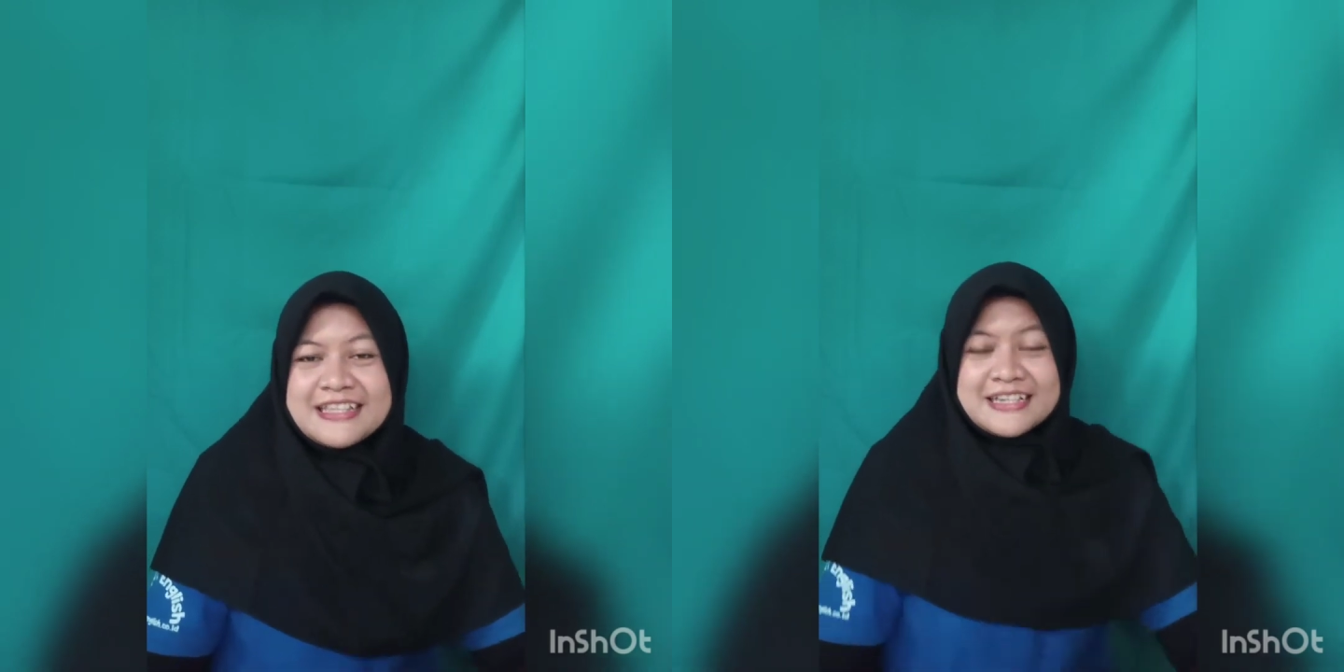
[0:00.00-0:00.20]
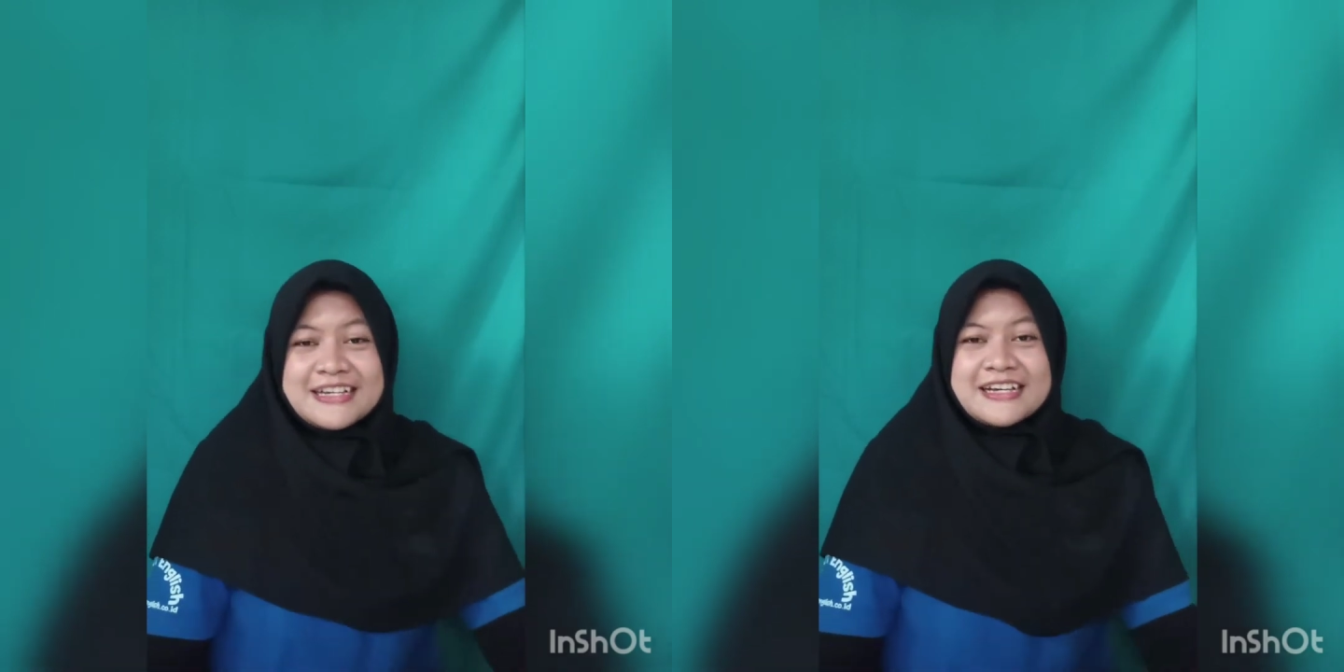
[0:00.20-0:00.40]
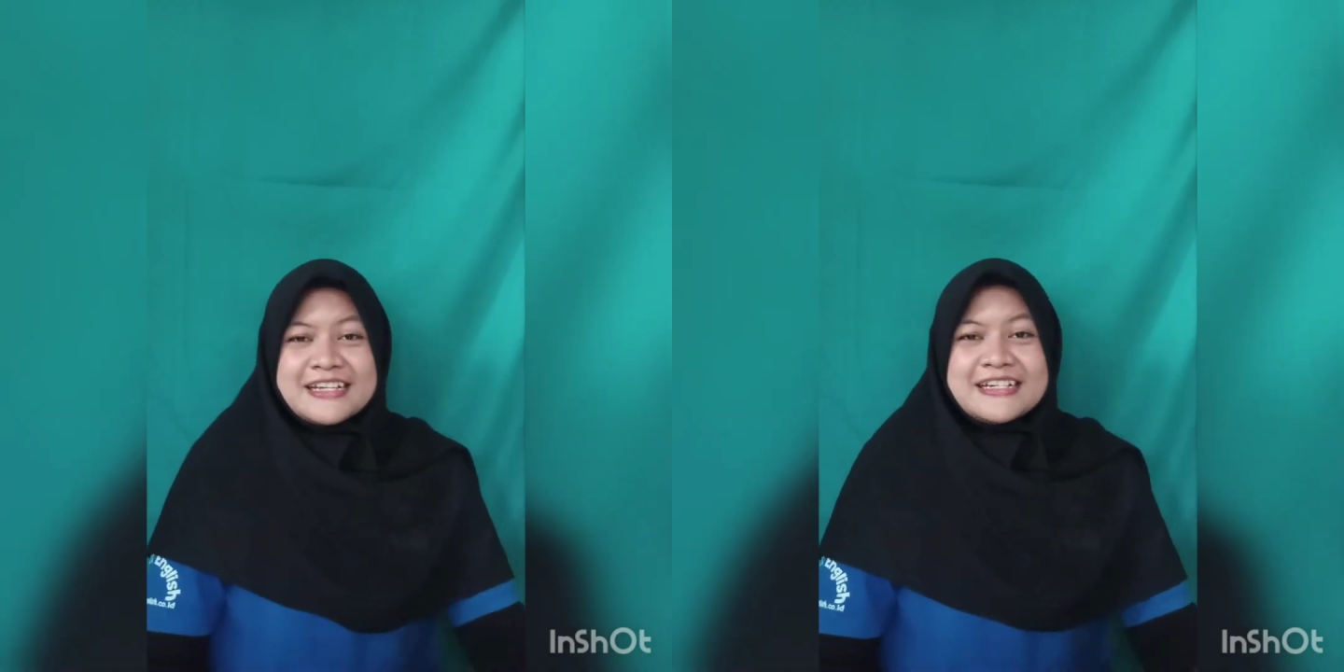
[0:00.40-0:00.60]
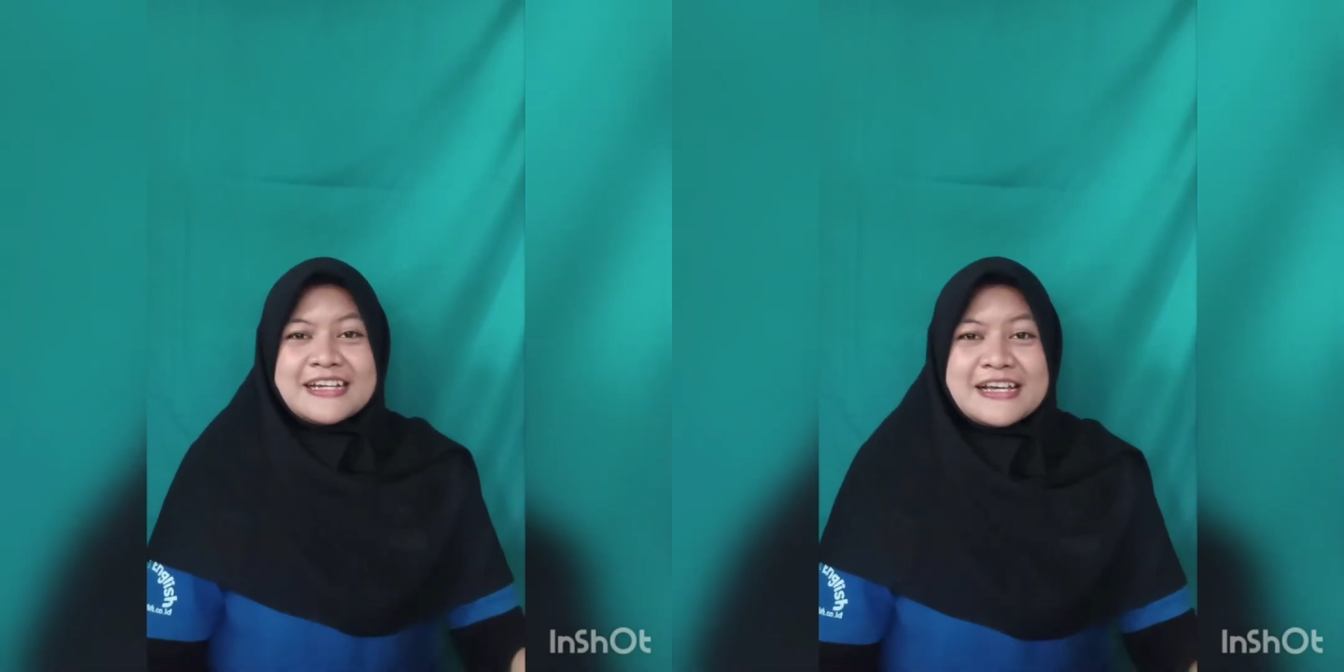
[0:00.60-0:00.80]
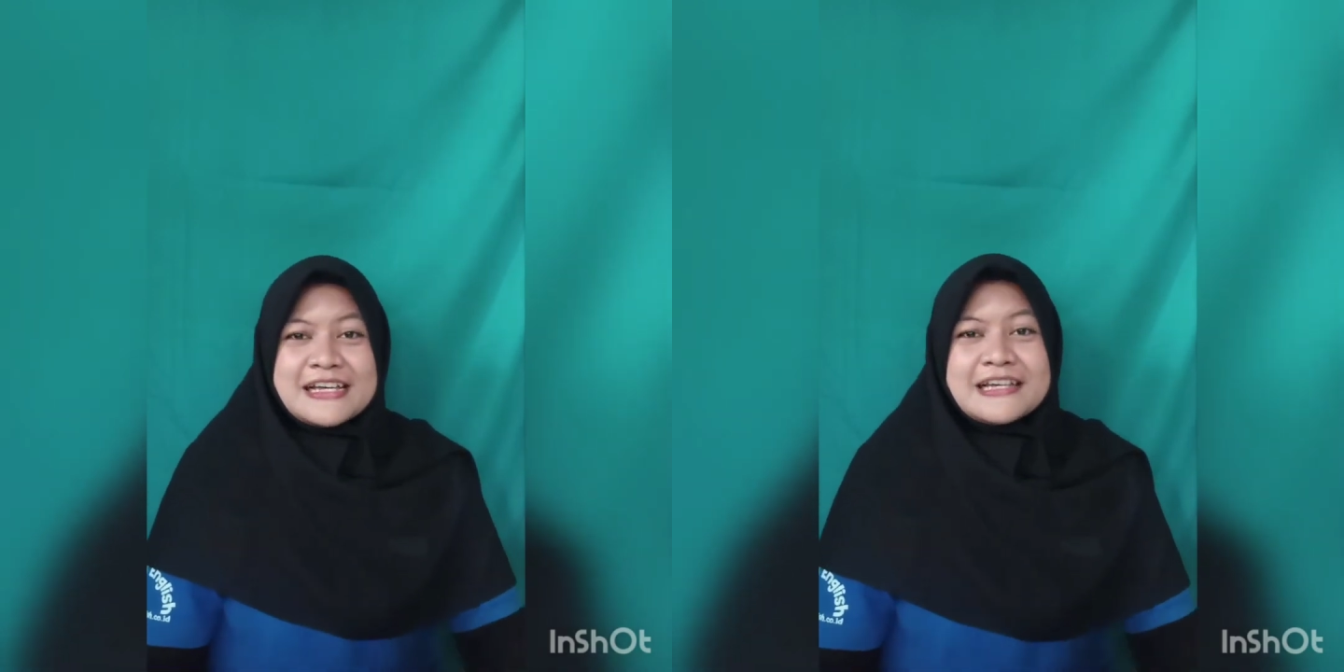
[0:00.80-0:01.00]
Yeah, and
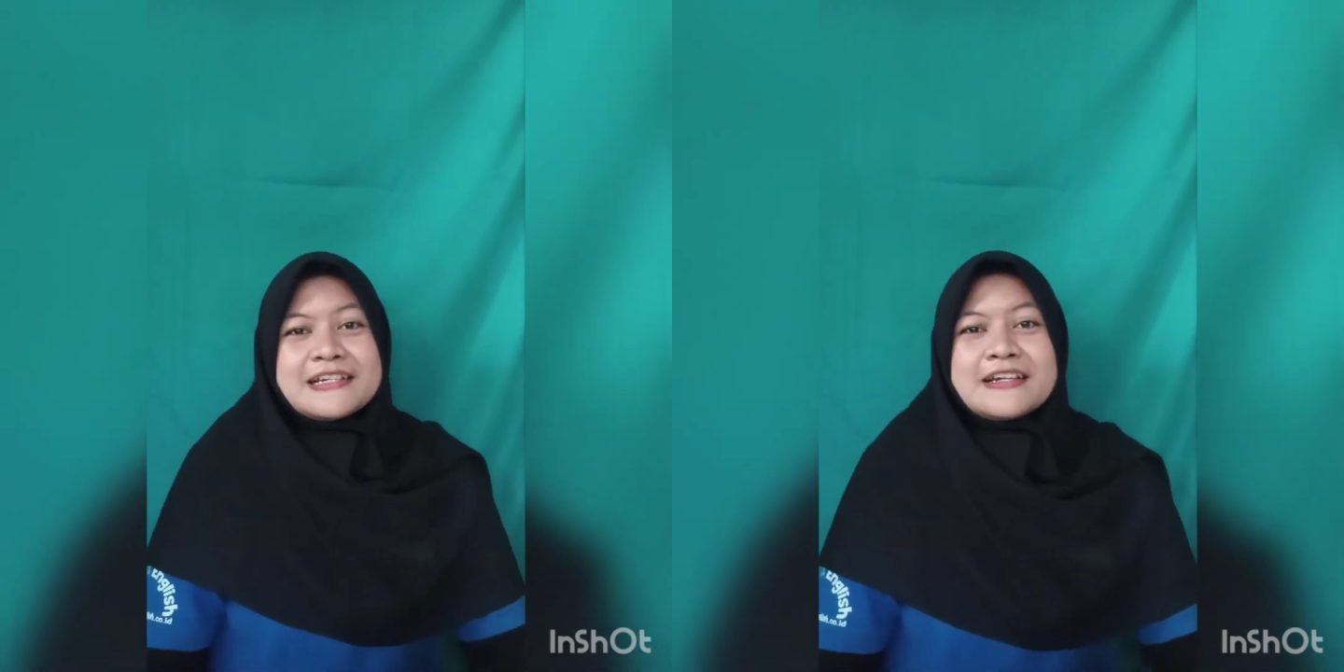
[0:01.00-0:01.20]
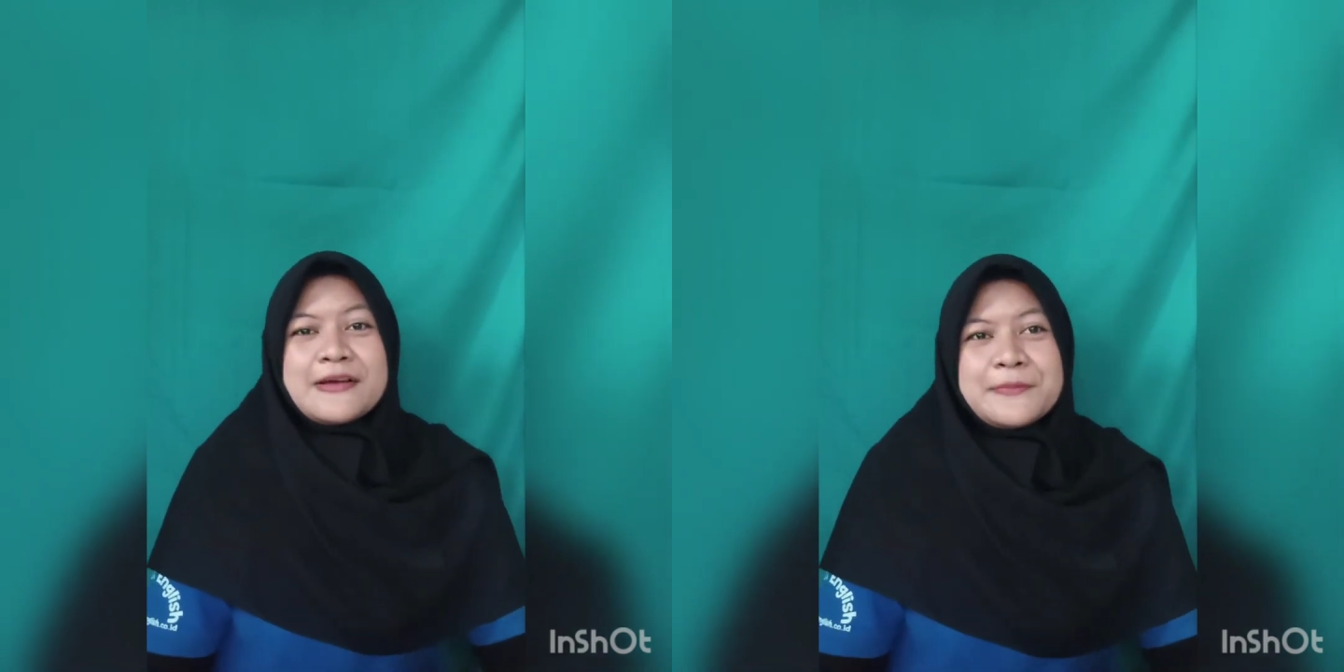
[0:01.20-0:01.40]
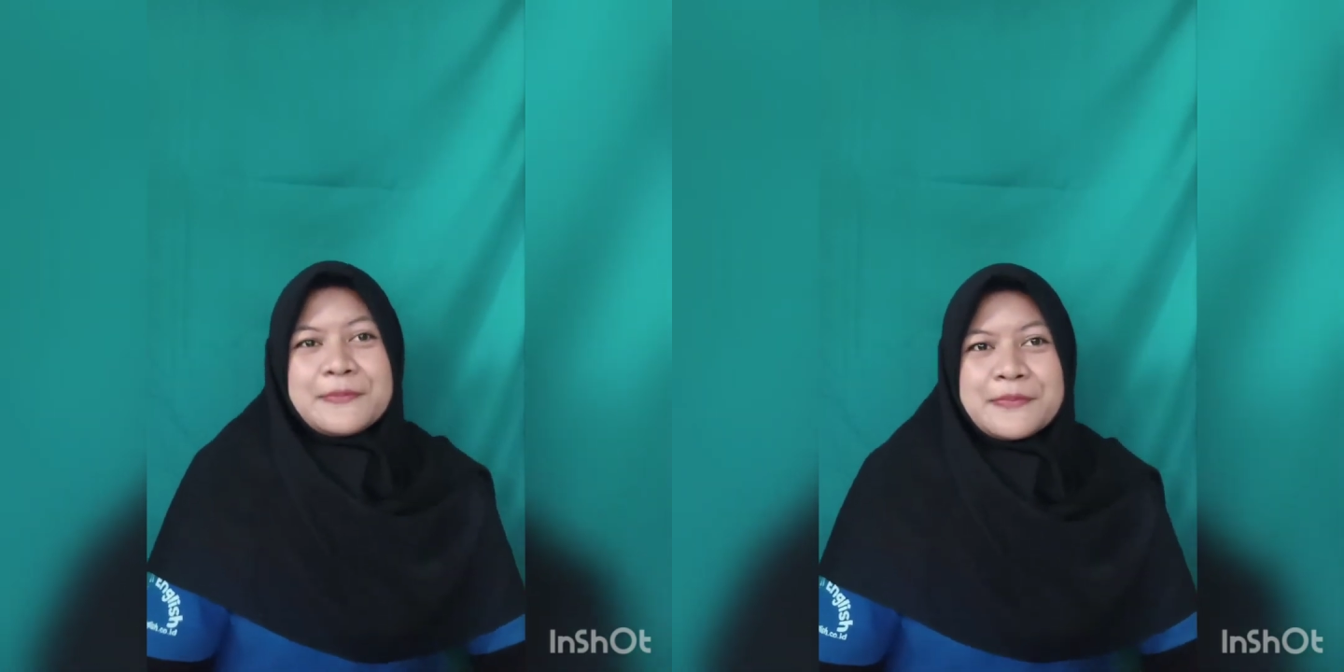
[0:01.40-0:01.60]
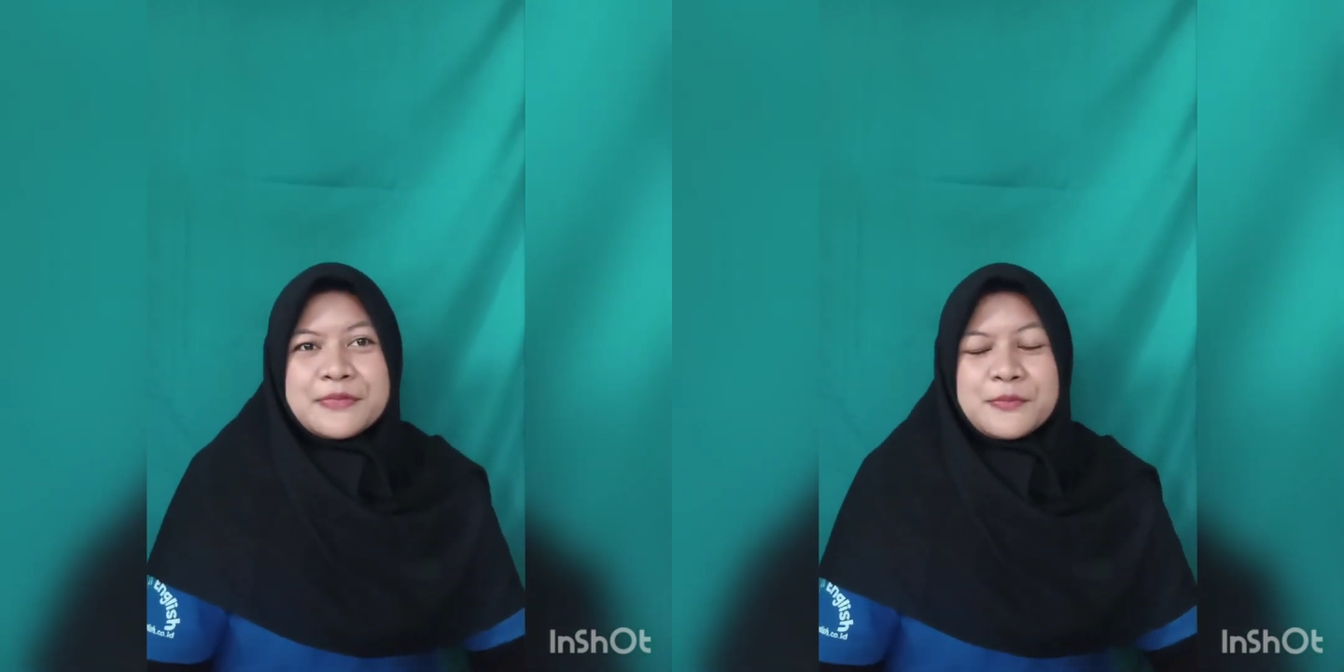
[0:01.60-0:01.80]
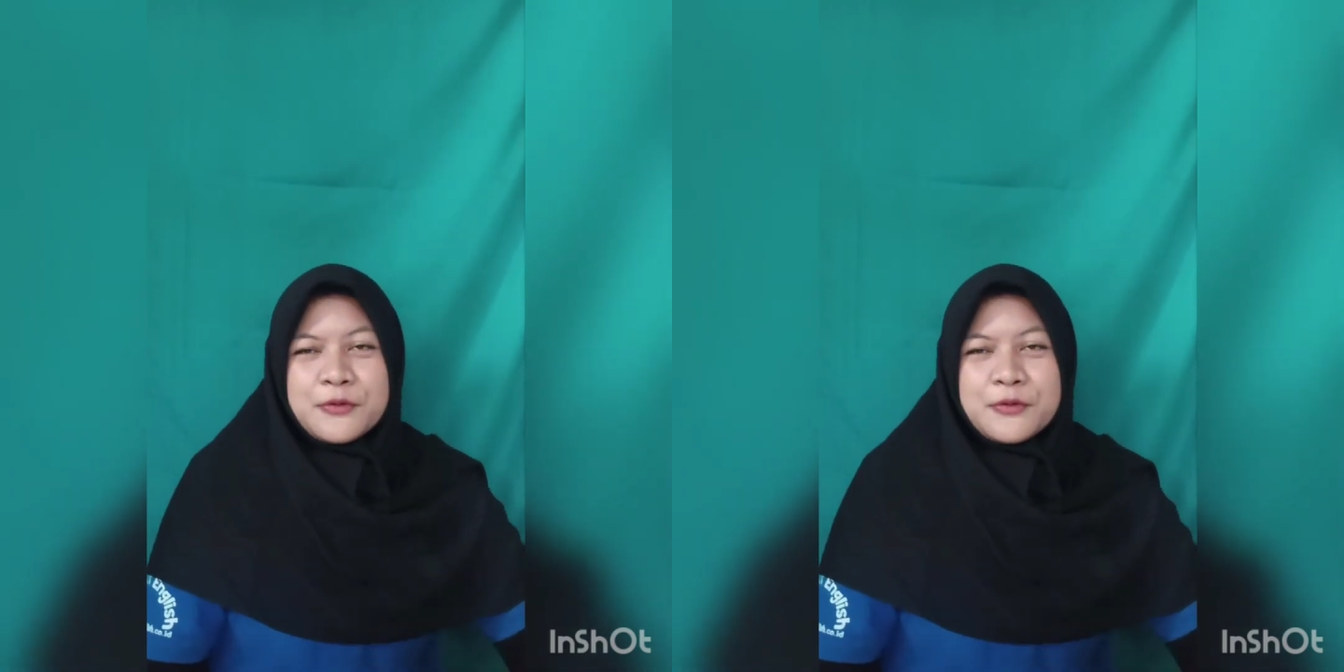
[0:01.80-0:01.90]
then the